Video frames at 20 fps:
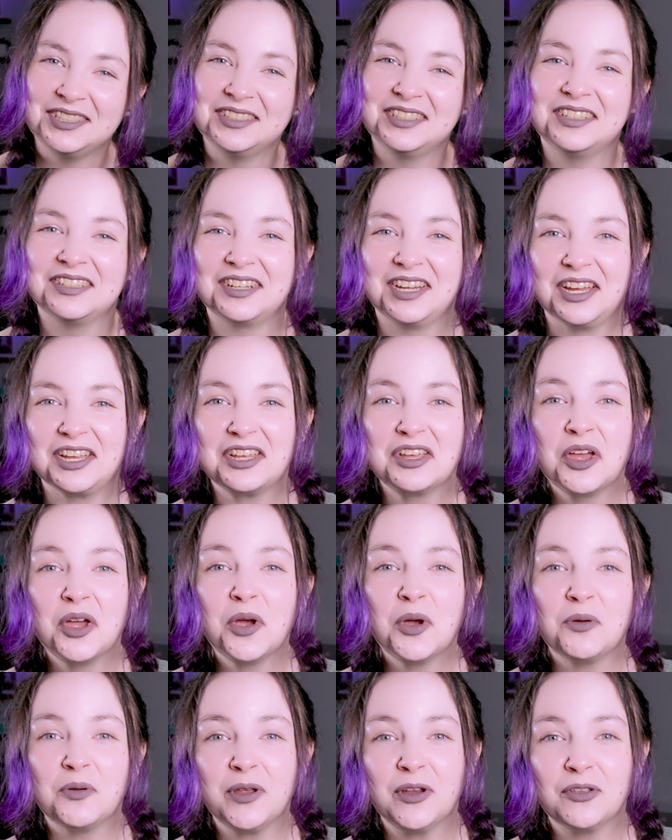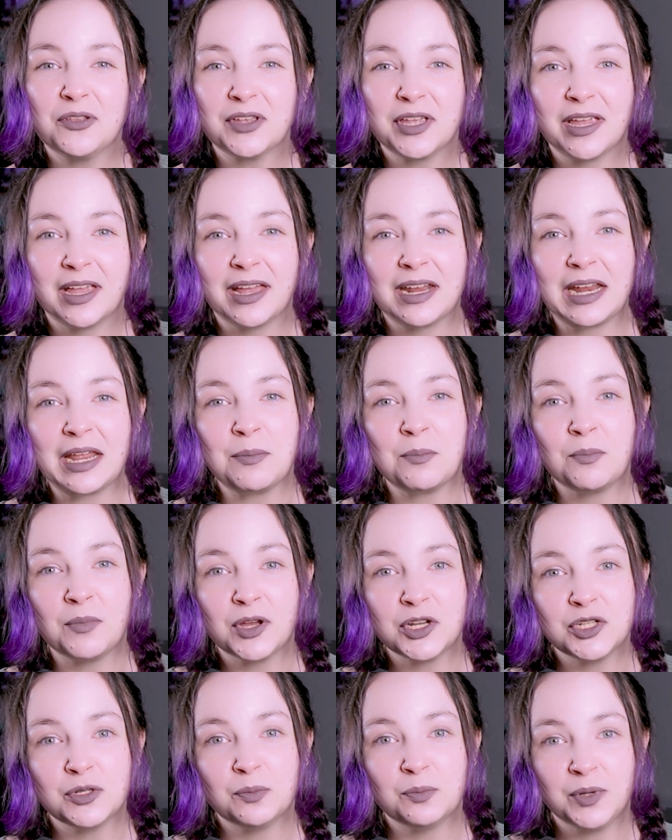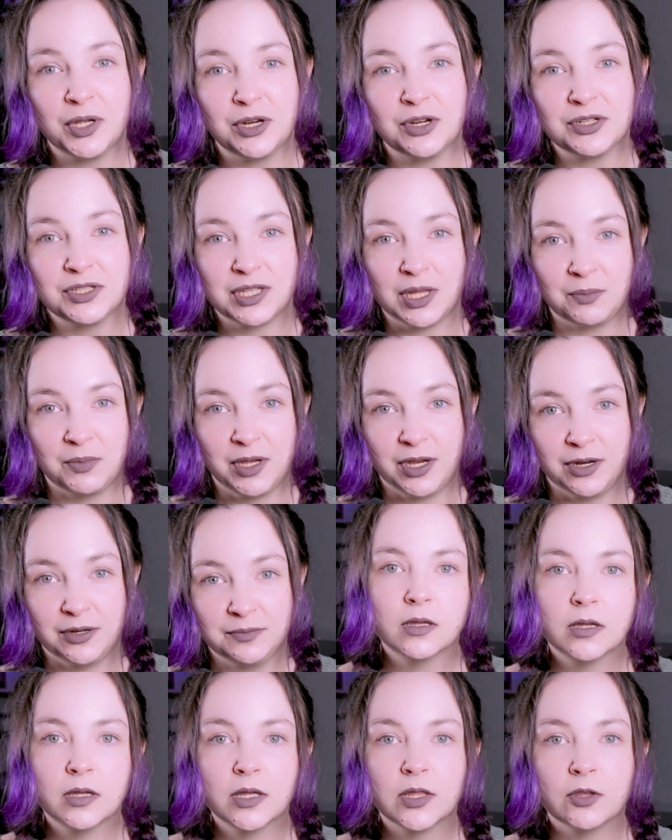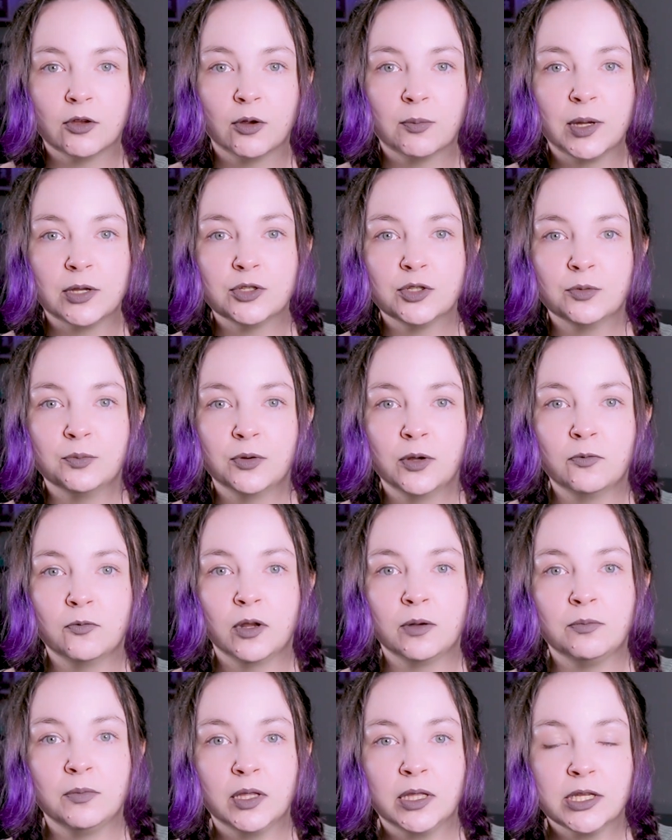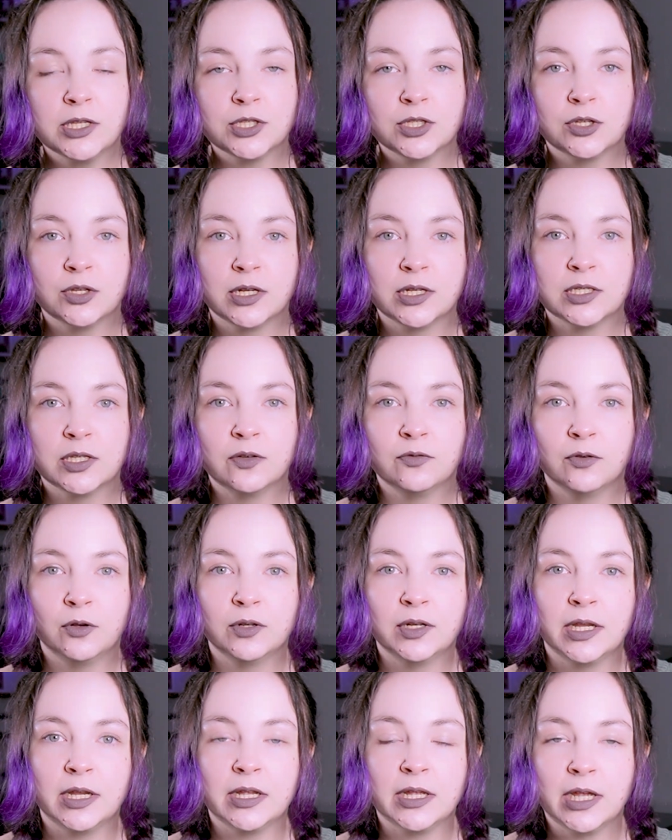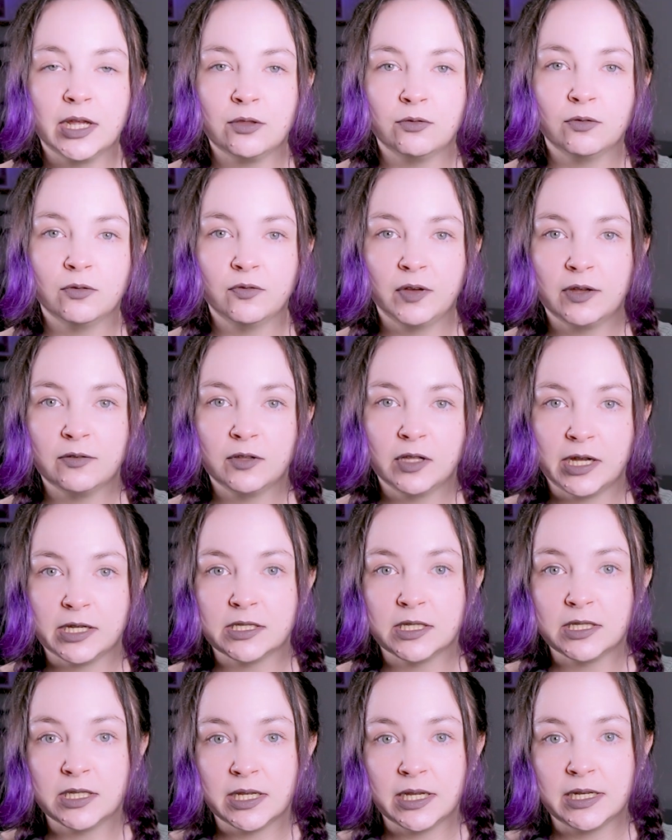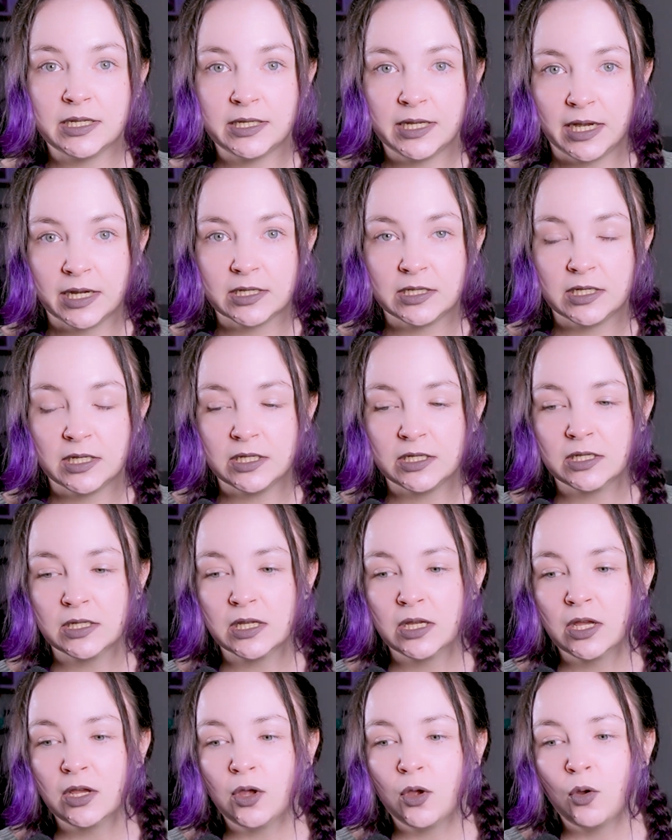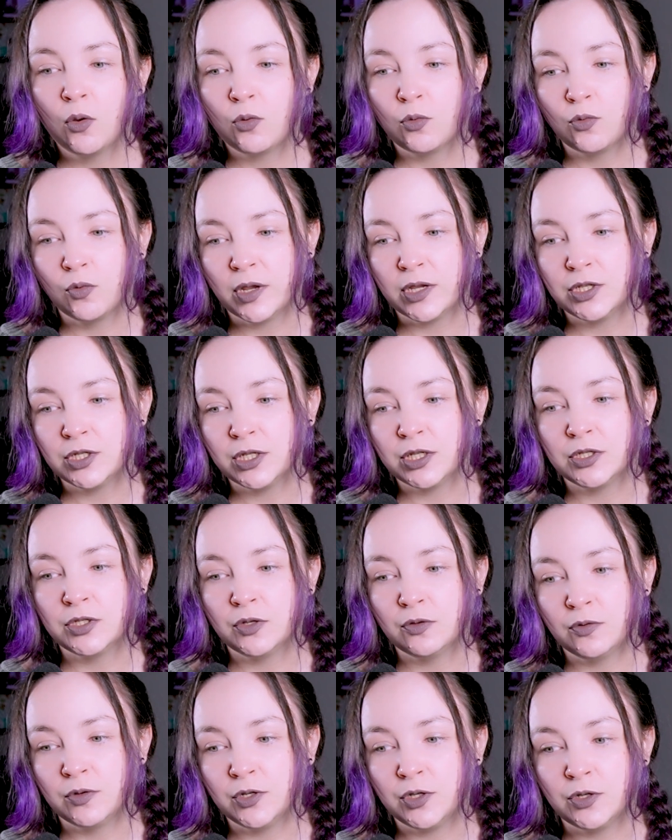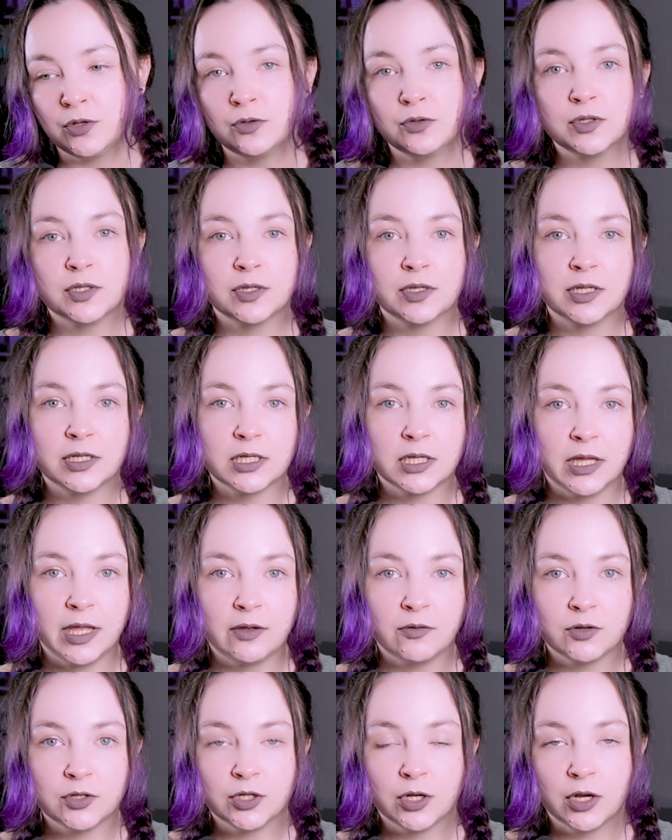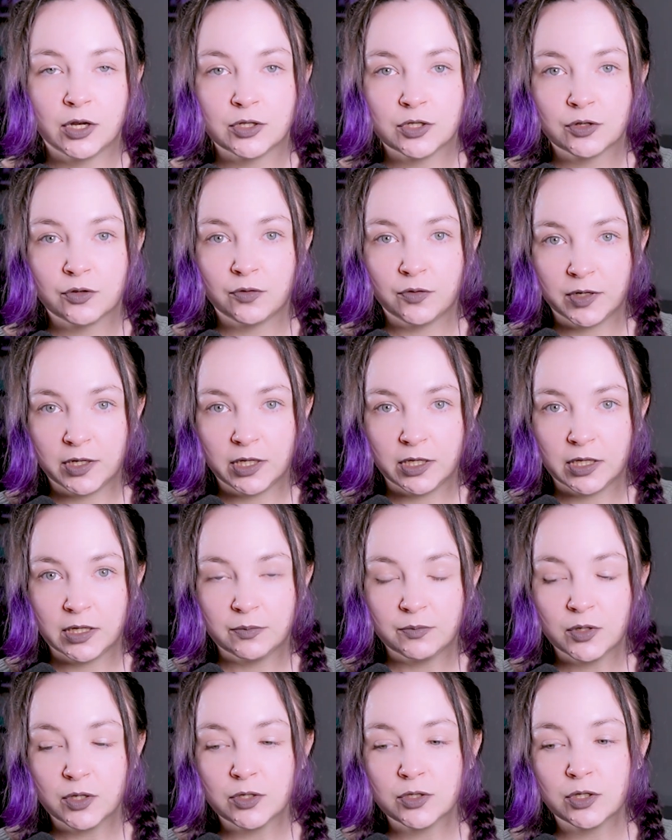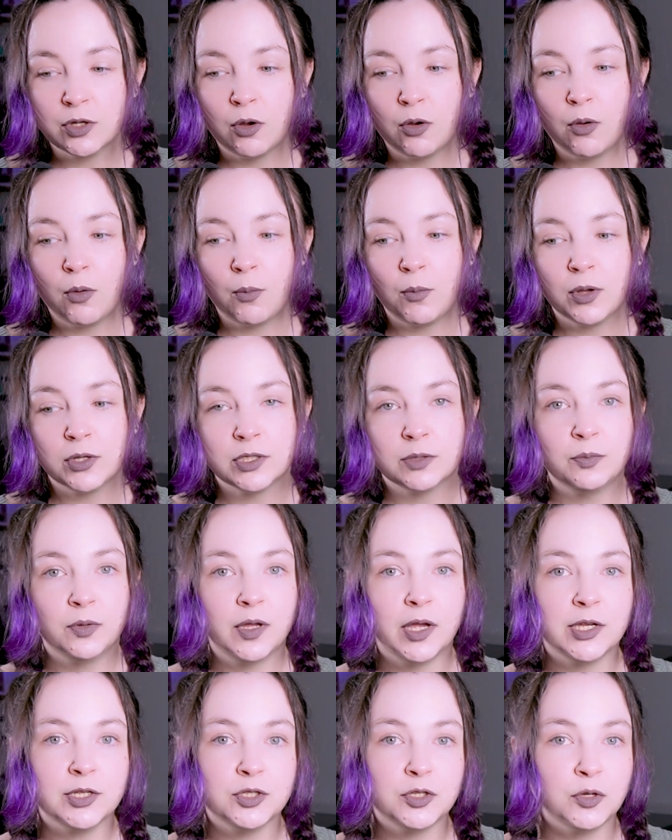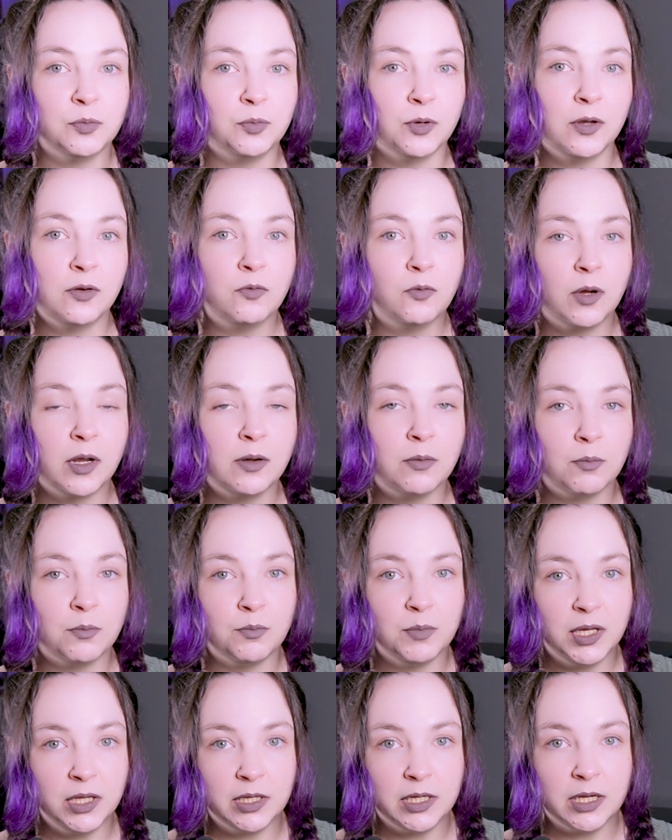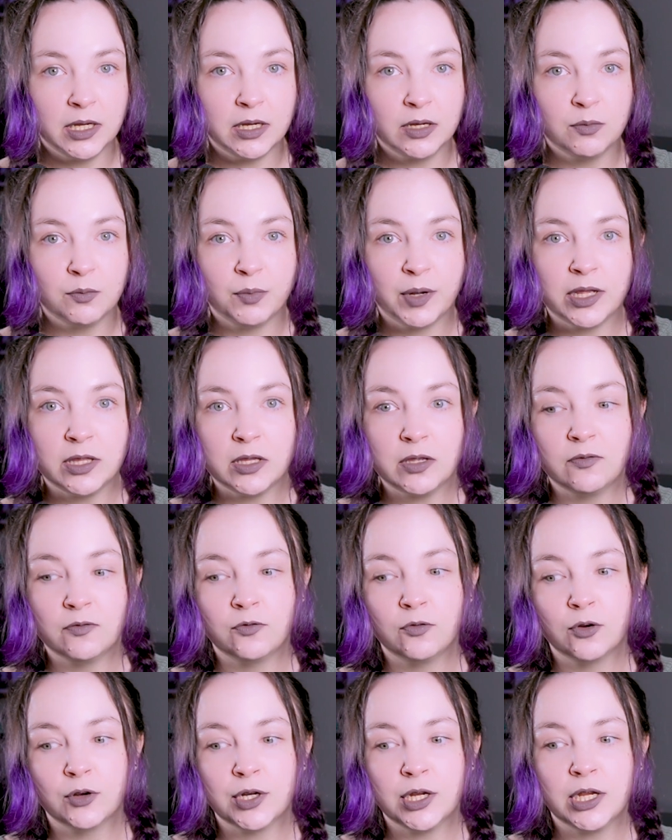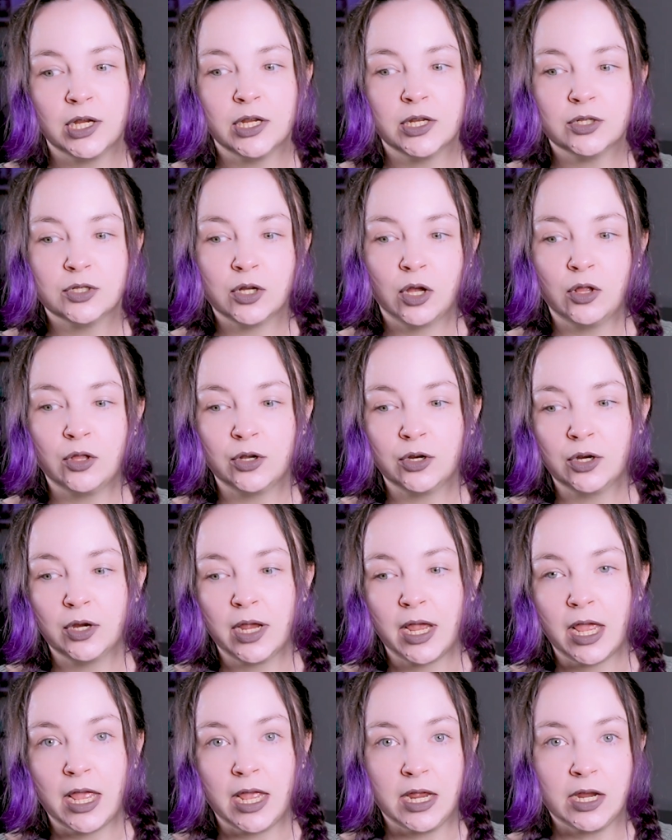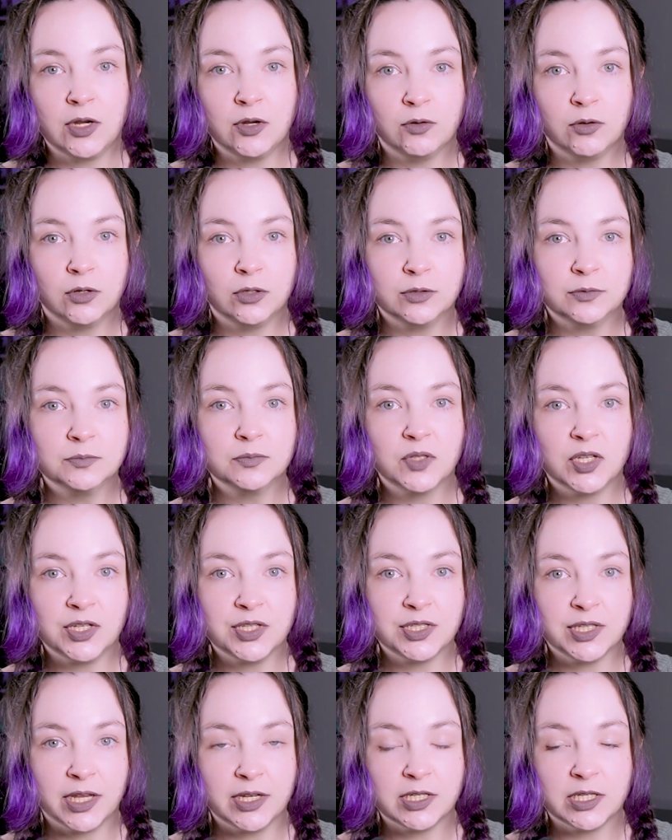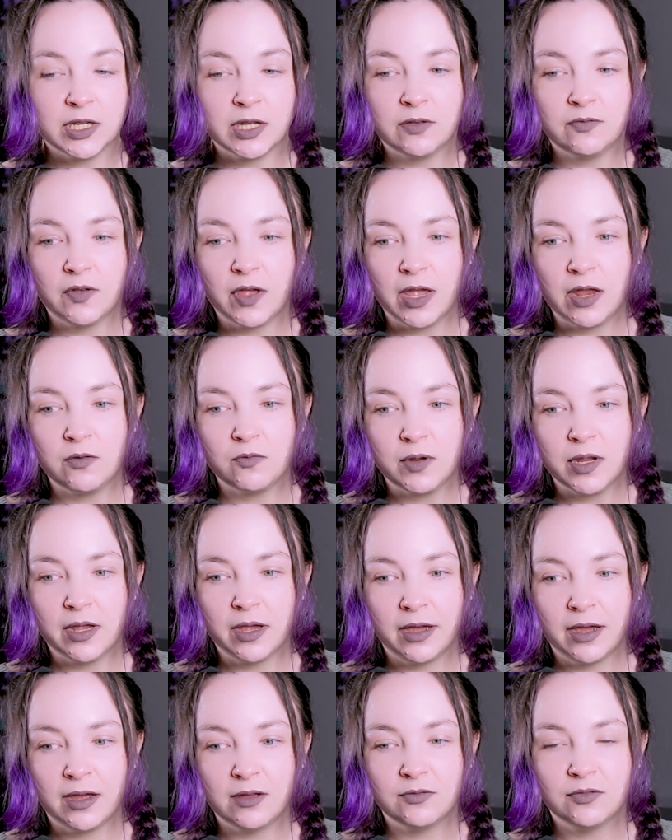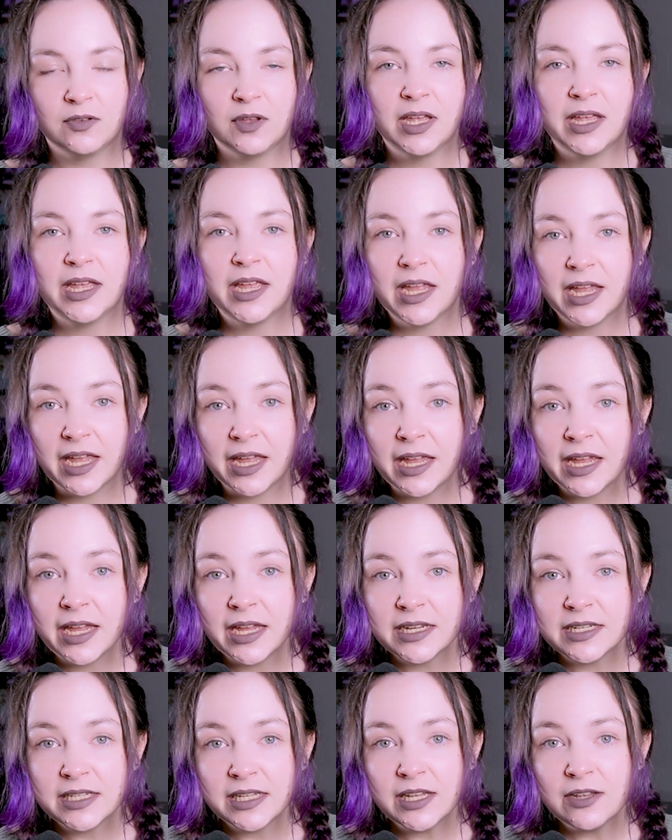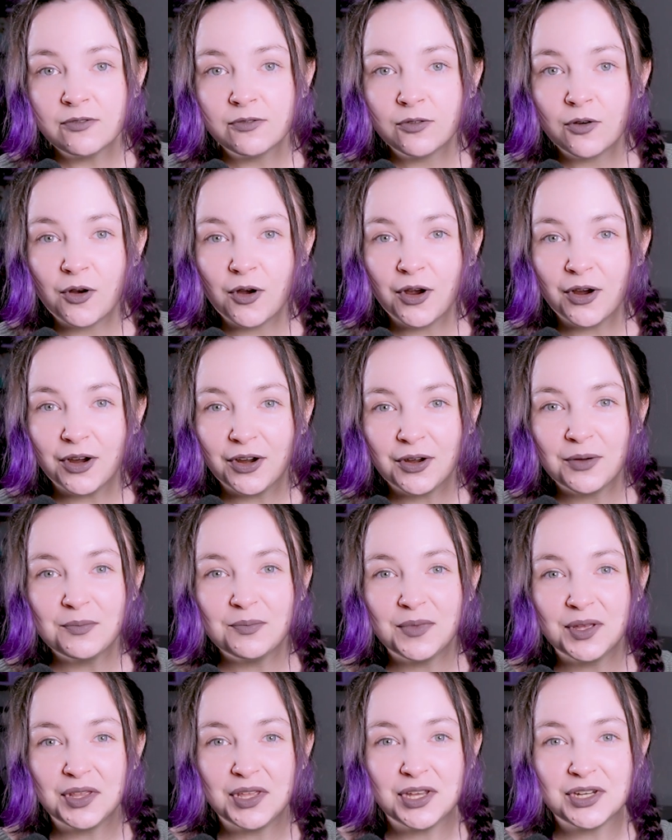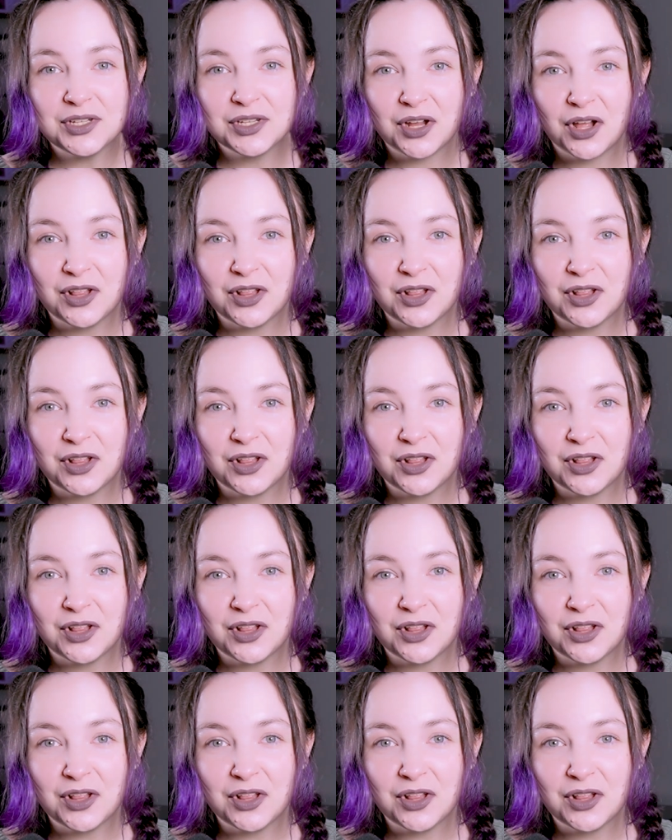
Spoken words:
Okay, we are looking at a much bigger sum here. There are about 2.1 million students enrolled in K-5 classes in Texas, which is who would use this language arts curriculum. So multiply 2.1 million by the $40 annual incentive, and we have $84 million